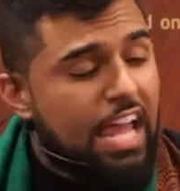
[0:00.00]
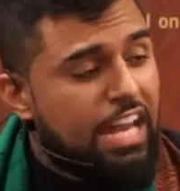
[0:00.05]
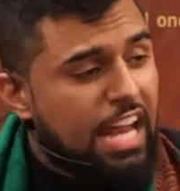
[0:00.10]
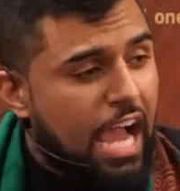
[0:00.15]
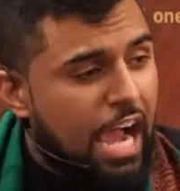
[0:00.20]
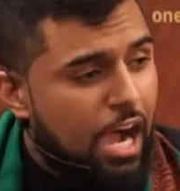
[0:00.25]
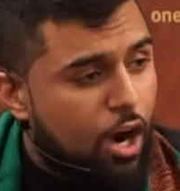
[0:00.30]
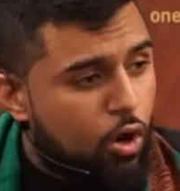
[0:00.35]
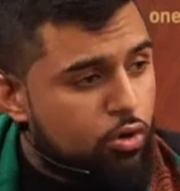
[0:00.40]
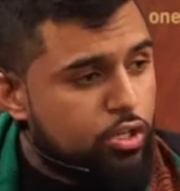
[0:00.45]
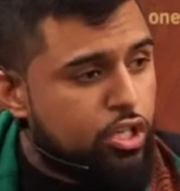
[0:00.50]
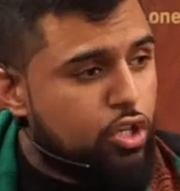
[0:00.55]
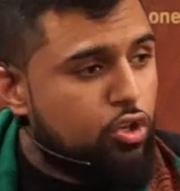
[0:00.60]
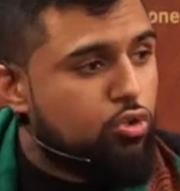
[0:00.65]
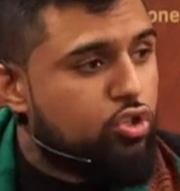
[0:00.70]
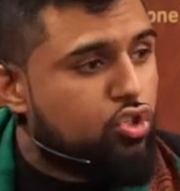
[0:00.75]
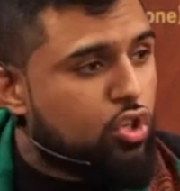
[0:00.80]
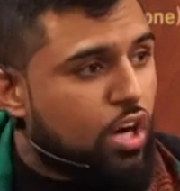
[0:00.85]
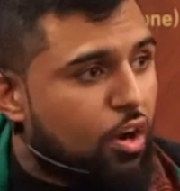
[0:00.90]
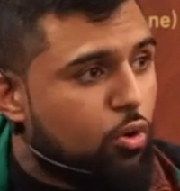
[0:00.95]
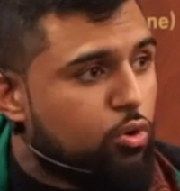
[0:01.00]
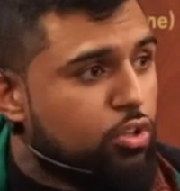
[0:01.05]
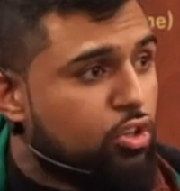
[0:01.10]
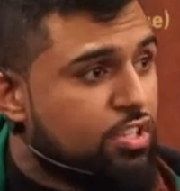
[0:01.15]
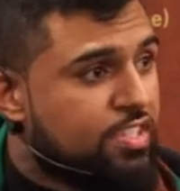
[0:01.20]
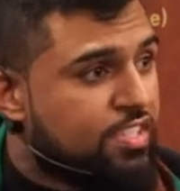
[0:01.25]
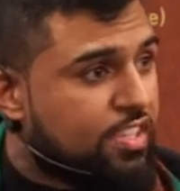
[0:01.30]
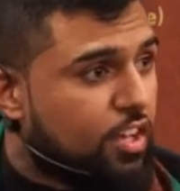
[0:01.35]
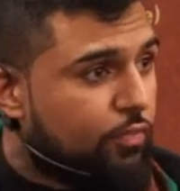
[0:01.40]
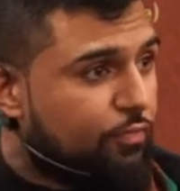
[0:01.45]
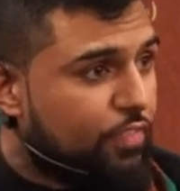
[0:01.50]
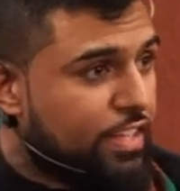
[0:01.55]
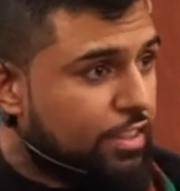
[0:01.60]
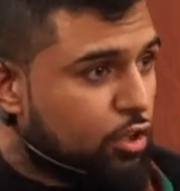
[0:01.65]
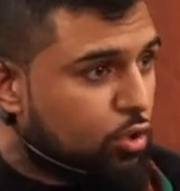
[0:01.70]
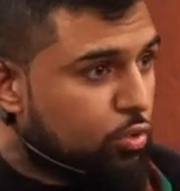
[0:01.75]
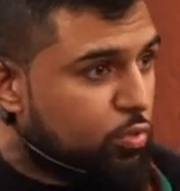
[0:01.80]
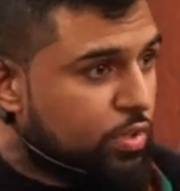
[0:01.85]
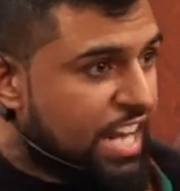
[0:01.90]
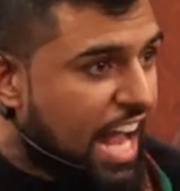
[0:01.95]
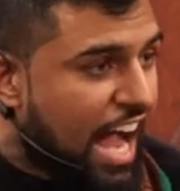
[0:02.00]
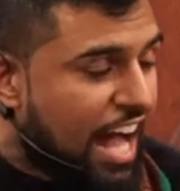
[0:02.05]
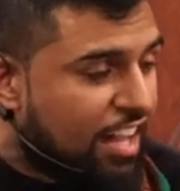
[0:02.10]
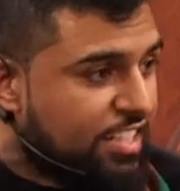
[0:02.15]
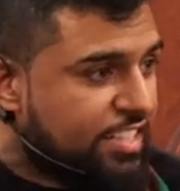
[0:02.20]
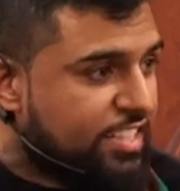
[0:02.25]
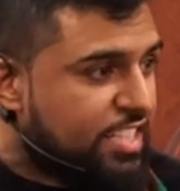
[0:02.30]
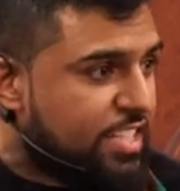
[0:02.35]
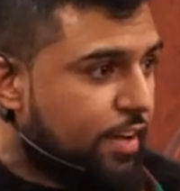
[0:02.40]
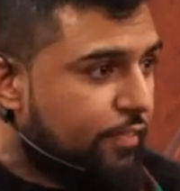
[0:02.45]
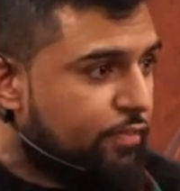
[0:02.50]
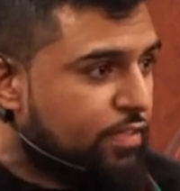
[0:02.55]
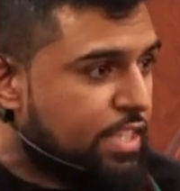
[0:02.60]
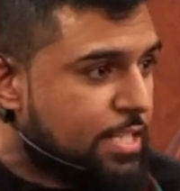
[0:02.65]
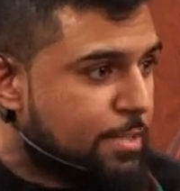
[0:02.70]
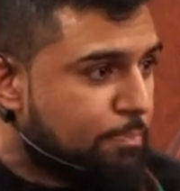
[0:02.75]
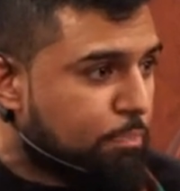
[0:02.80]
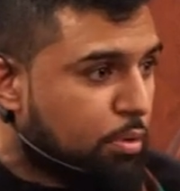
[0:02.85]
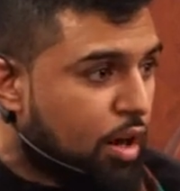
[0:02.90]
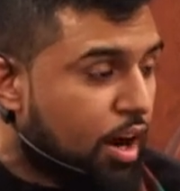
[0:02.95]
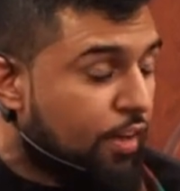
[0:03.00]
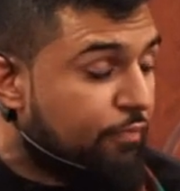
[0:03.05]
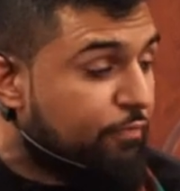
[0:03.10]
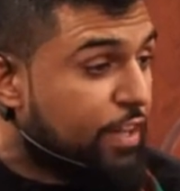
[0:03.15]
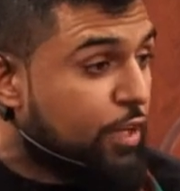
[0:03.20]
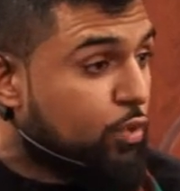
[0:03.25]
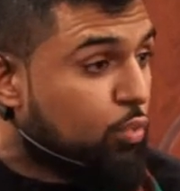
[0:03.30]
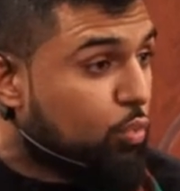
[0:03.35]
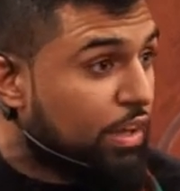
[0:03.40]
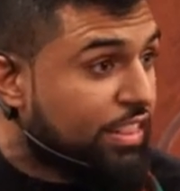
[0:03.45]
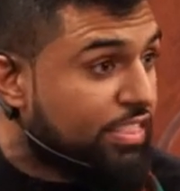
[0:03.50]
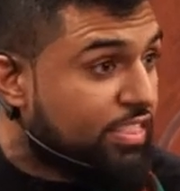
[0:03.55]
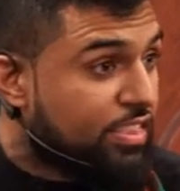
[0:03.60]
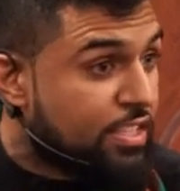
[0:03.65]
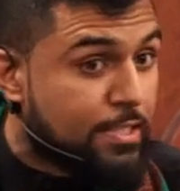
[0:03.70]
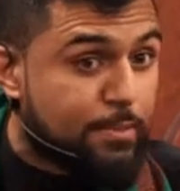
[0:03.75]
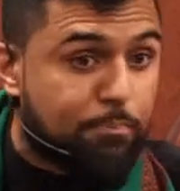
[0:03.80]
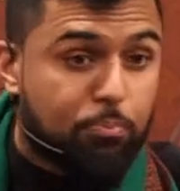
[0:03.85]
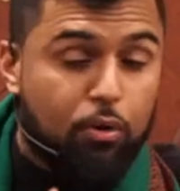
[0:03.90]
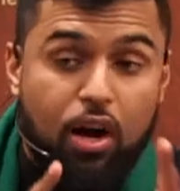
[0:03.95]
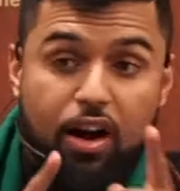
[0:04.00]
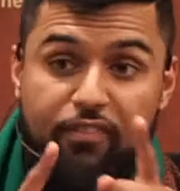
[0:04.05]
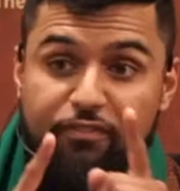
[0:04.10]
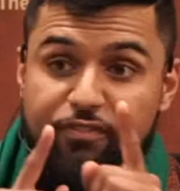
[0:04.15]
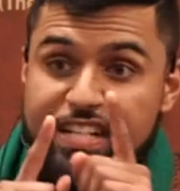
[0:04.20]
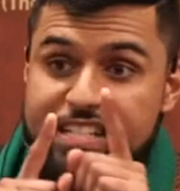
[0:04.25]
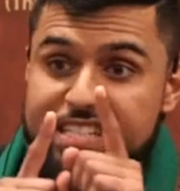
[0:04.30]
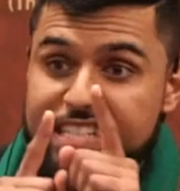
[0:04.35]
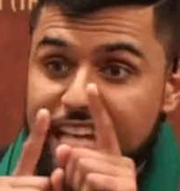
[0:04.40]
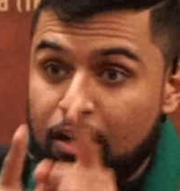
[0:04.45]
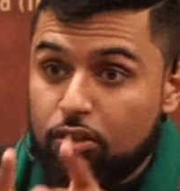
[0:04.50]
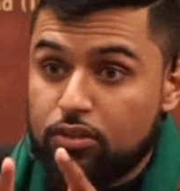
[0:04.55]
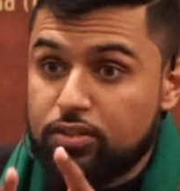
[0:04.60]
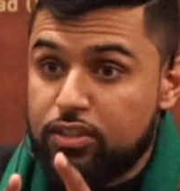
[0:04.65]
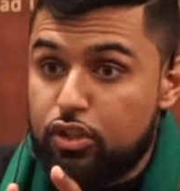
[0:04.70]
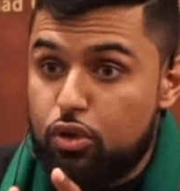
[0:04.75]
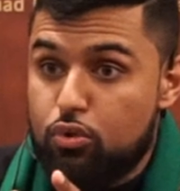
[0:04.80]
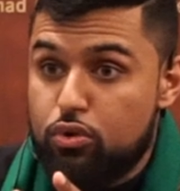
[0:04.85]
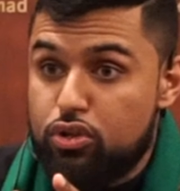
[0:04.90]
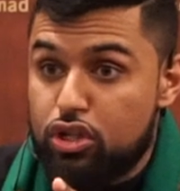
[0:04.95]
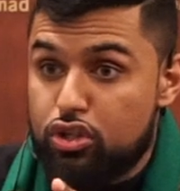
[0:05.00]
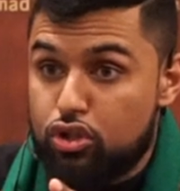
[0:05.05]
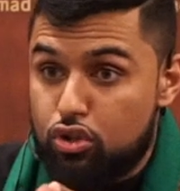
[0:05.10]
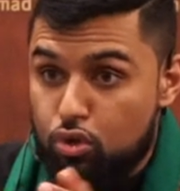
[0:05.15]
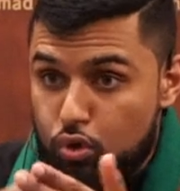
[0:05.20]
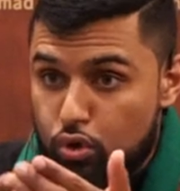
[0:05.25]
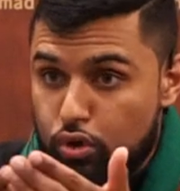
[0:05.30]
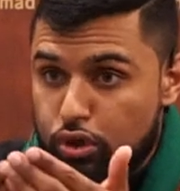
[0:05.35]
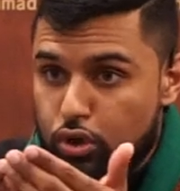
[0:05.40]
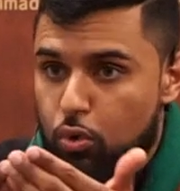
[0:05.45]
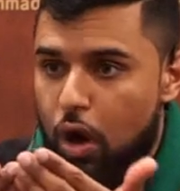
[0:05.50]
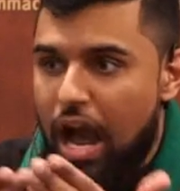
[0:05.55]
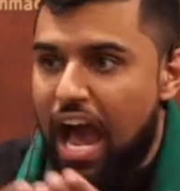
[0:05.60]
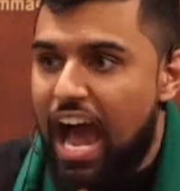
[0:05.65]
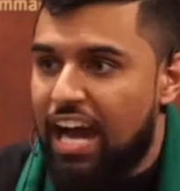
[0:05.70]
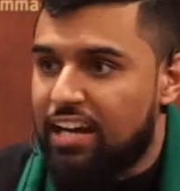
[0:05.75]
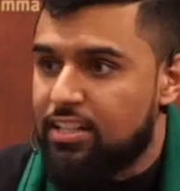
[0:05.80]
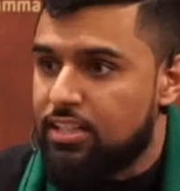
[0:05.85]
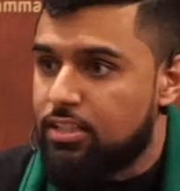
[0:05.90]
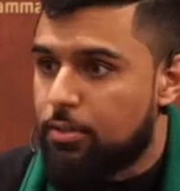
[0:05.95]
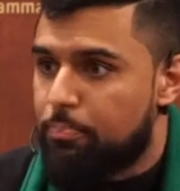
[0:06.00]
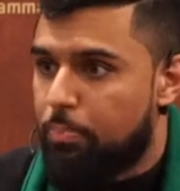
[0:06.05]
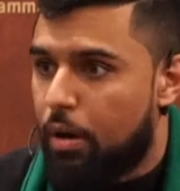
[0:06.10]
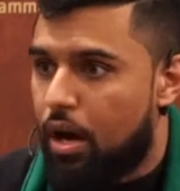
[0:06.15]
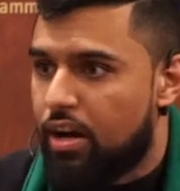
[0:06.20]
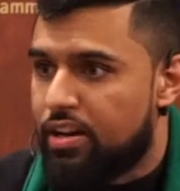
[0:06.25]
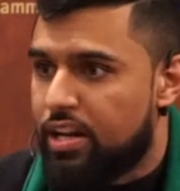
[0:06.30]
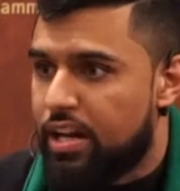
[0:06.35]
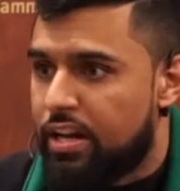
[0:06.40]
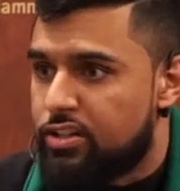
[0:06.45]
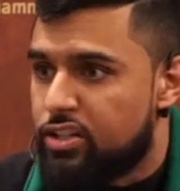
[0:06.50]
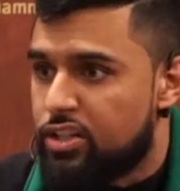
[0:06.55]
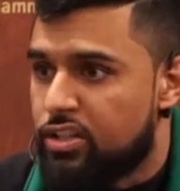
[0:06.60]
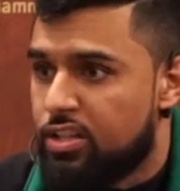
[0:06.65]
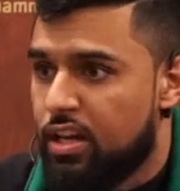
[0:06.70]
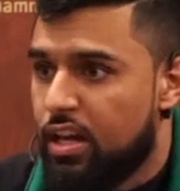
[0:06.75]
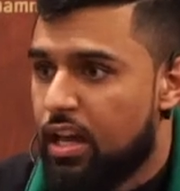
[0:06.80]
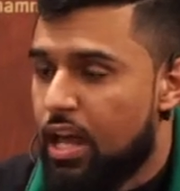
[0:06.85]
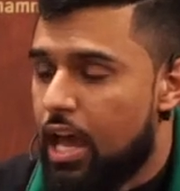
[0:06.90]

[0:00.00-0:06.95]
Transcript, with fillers: And how do you drown yourself in the reality of this prophet? What this prophet tells you to do, you act upon it.